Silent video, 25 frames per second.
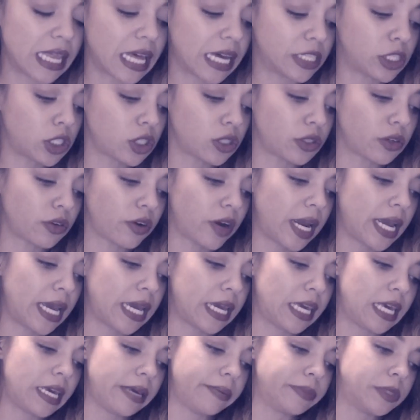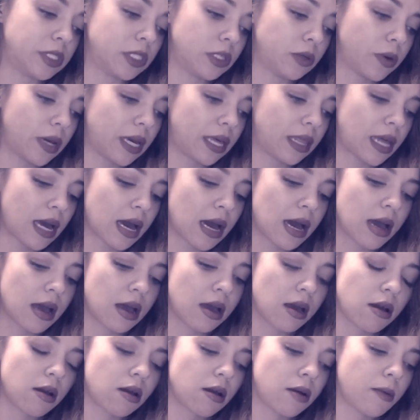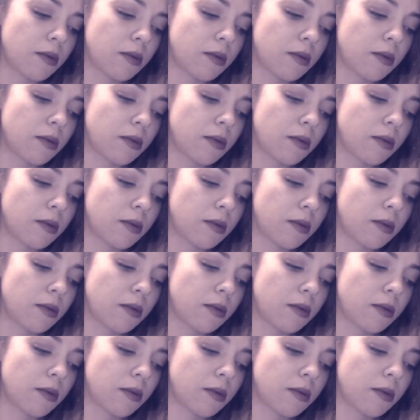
that's great. Keep doing that.